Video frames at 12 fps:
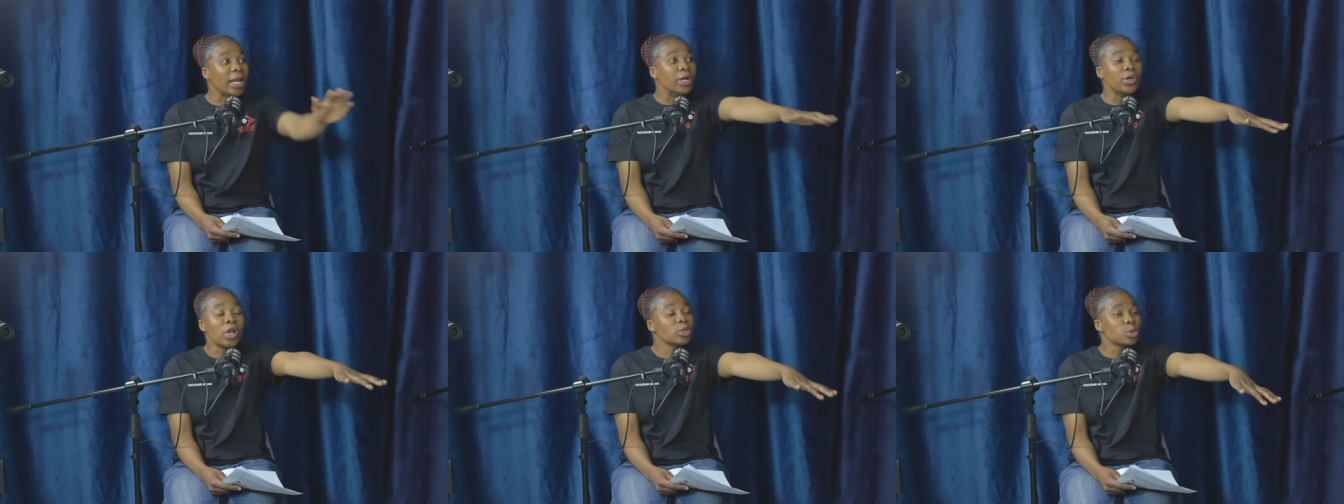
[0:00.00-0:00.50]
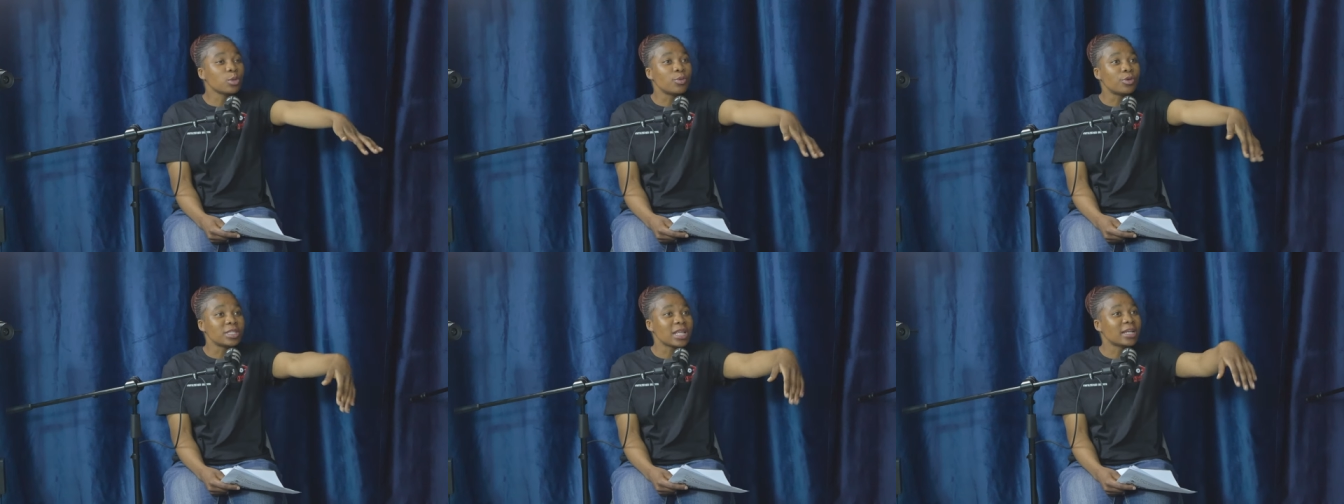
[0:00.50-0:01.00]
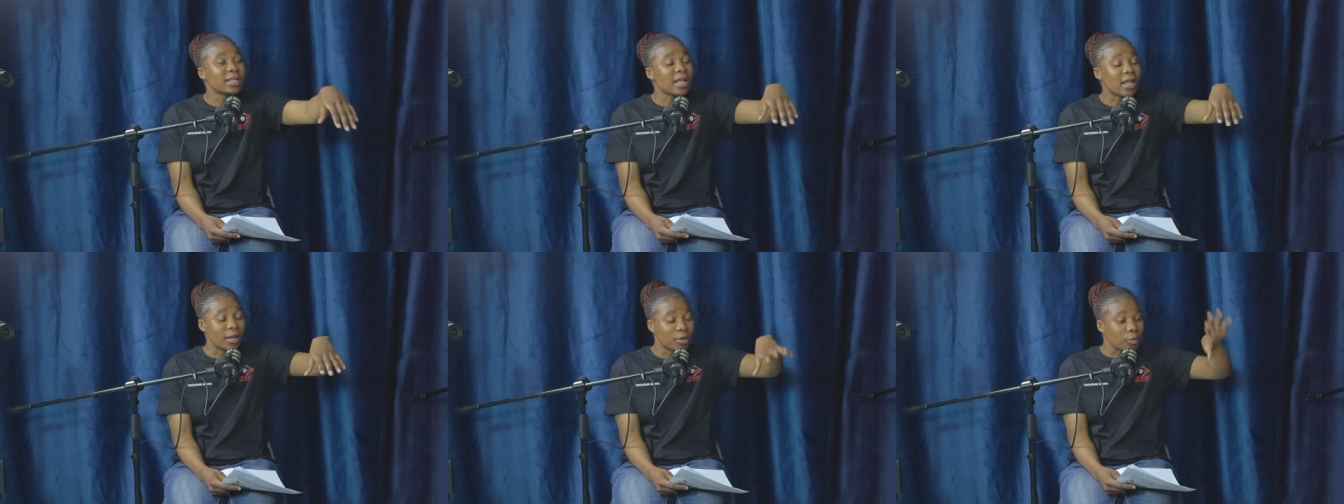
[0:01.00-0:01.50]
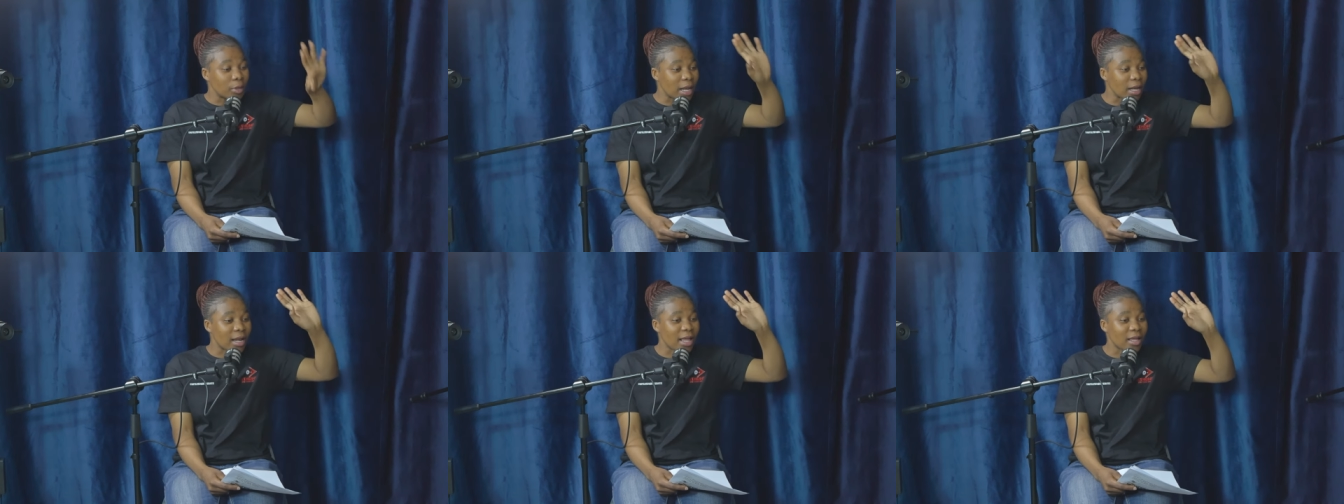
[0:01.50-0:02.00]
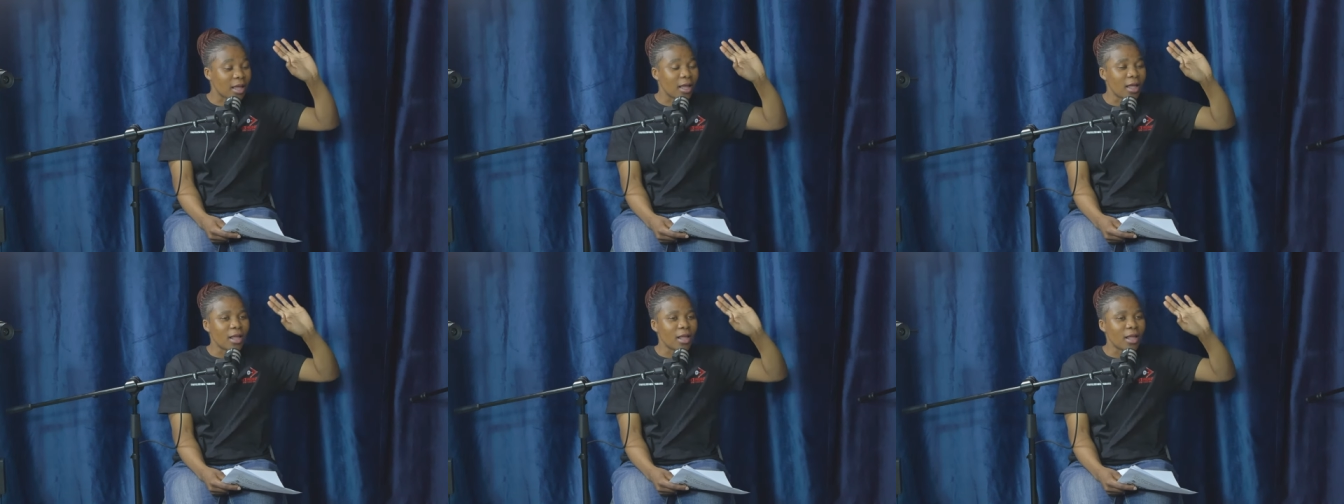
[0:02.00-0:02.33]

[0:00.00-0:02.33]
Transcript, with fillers: Not so recently, uh, like